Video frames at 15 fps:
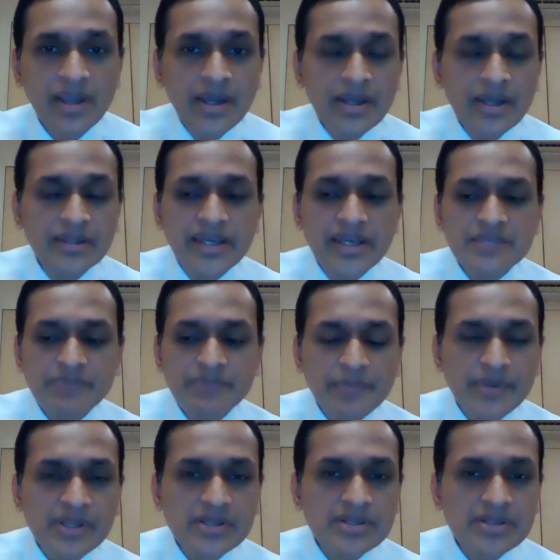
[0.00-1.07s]
These
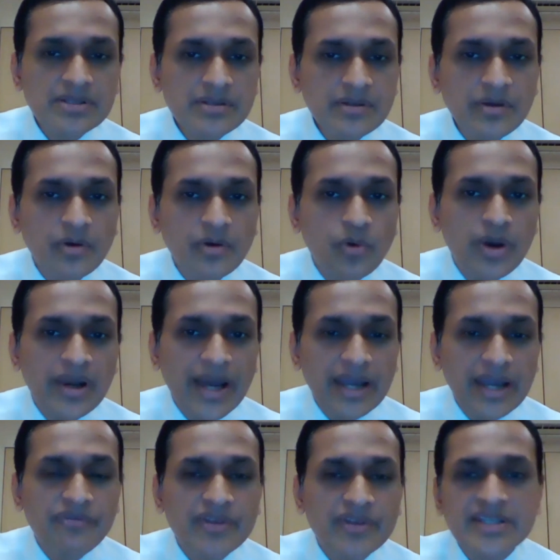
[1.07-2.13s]
people's whole
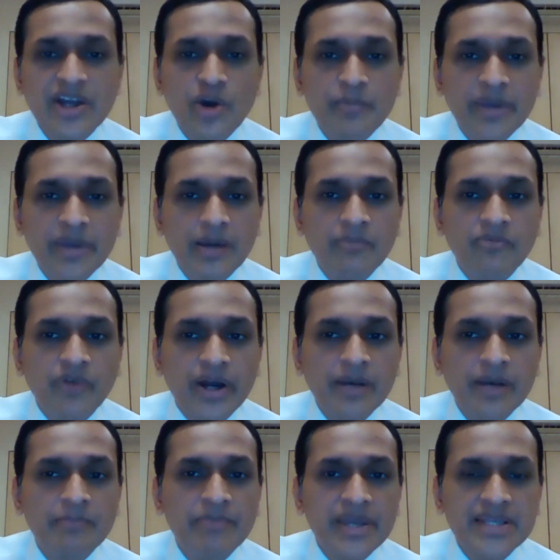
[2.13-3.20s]
life is now become
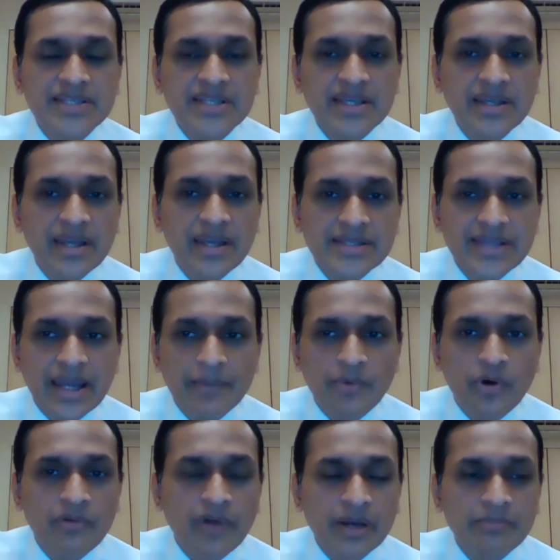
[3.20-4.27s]
one big CA exam
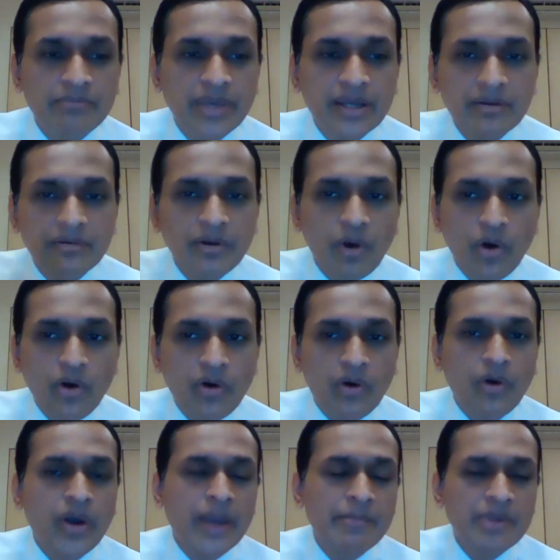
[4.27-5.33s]
or one big law
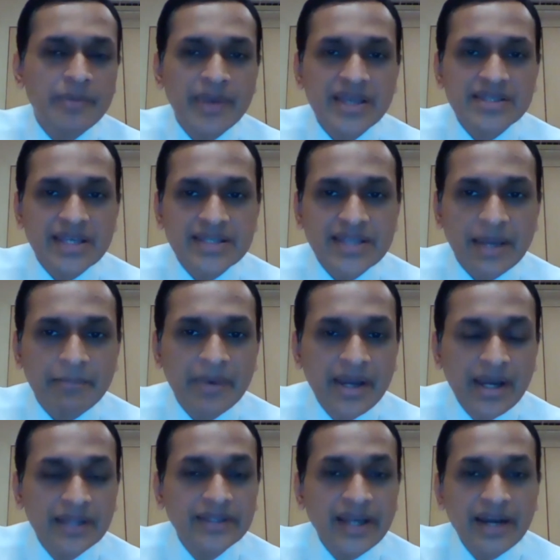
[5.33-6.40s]
or MBBS exam.
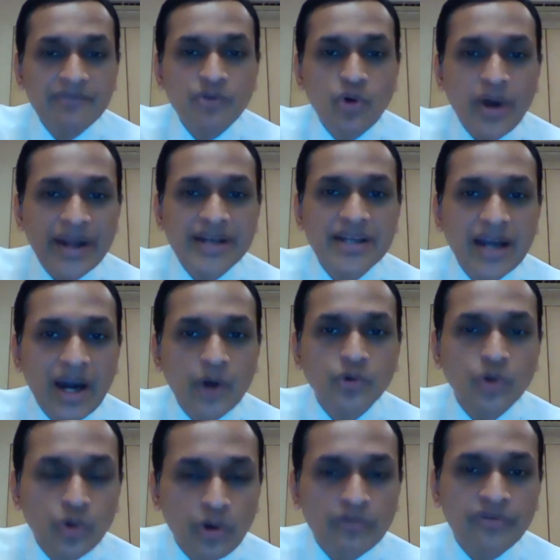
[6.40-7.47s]
They have no idea how
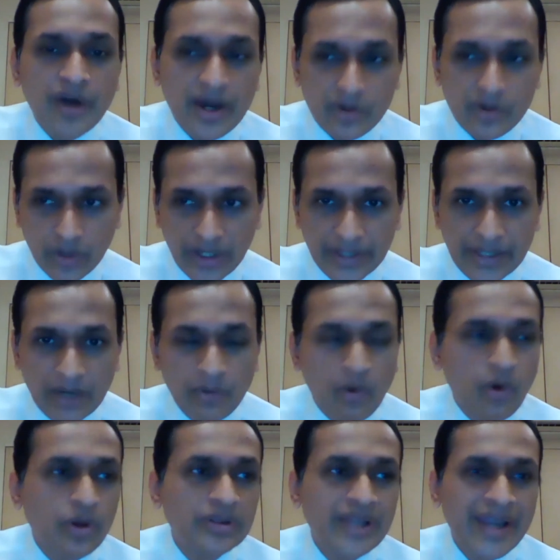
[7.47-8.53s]
to look far only. Now
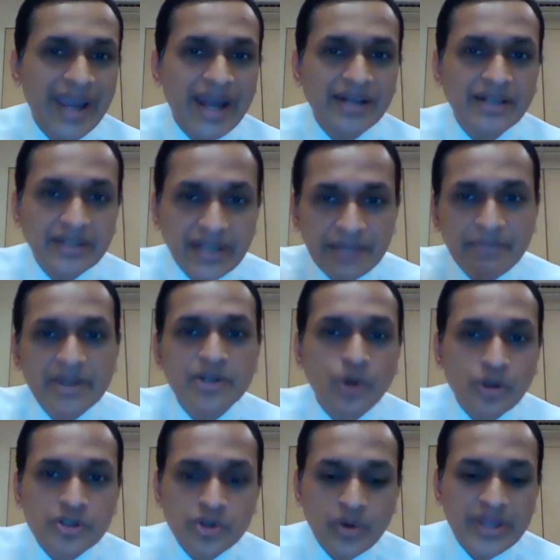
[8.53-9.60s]
all the entertainment
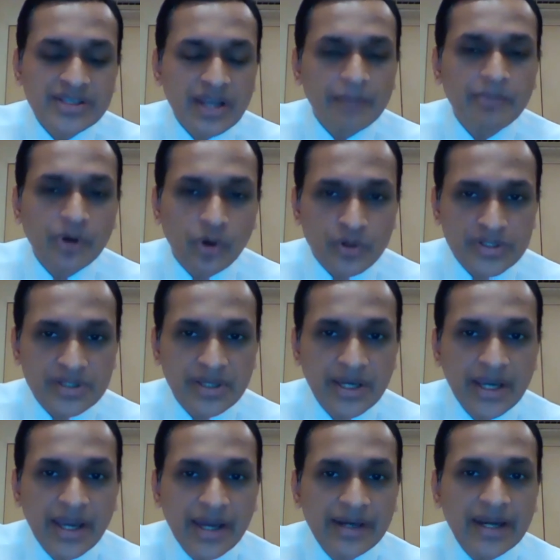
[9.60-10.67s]
also has come close.
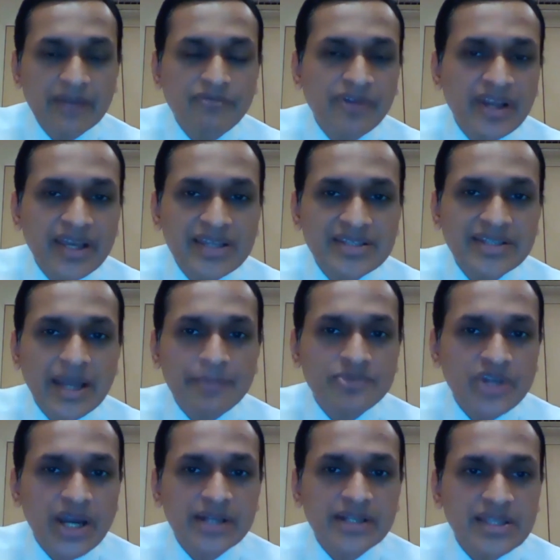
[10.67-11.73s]
Netflix,
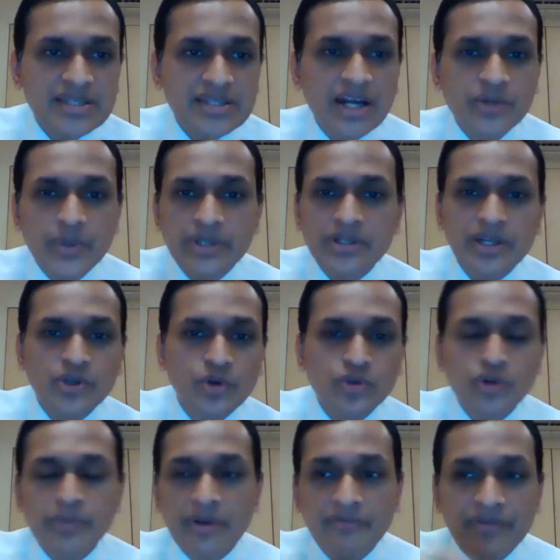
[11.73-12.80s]
Snapchat, Insta, Twitter,
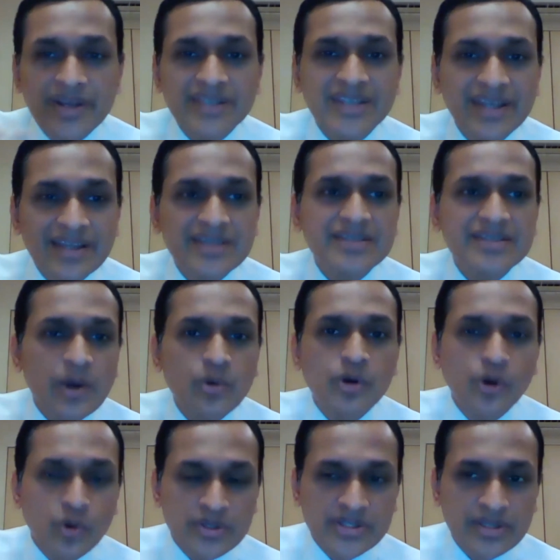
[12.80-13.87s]
YouTube, everything is now
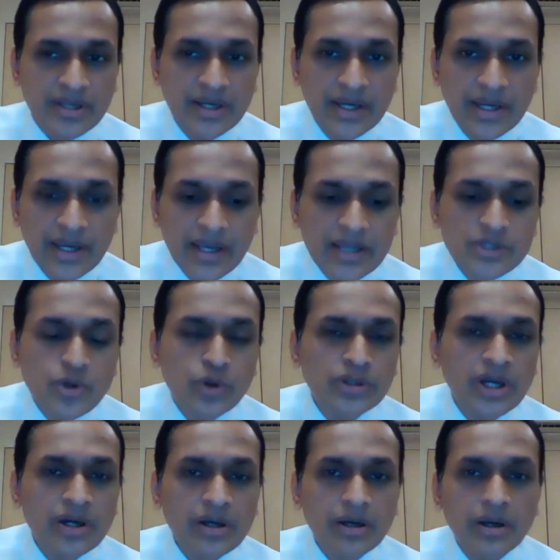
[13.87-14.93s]
close. So the